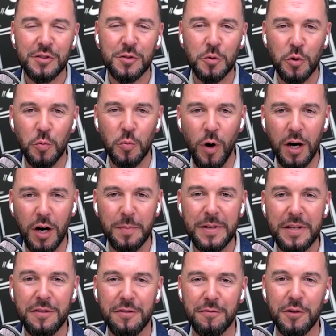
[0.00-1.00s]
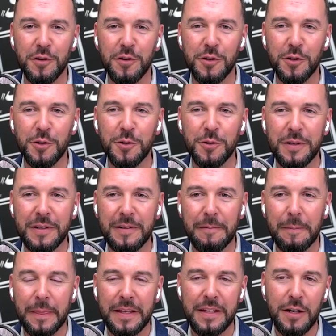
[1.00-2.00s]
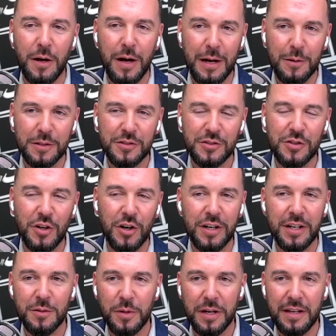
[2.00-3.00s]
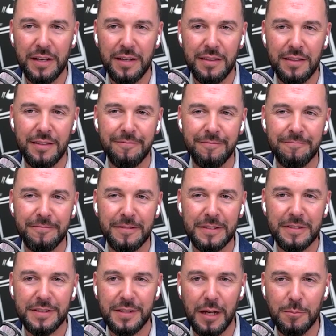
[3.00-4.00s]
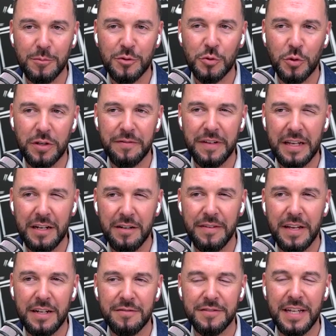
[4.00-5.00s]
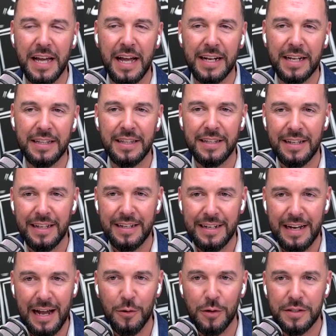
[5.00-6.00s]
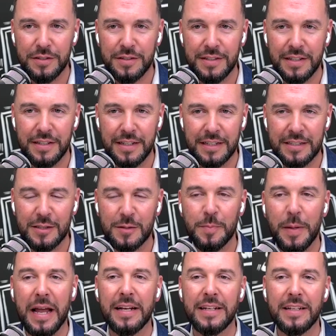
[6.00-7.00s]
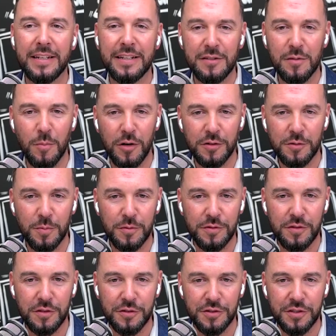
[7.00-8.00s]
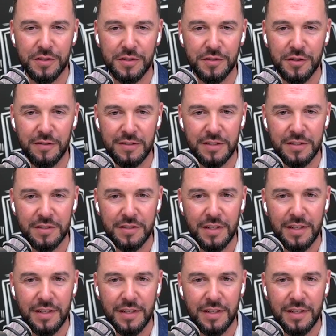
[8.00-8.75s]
sort of walk me through, how it started with some sort of innovative tech and how it's expanded into multiple solutions and services?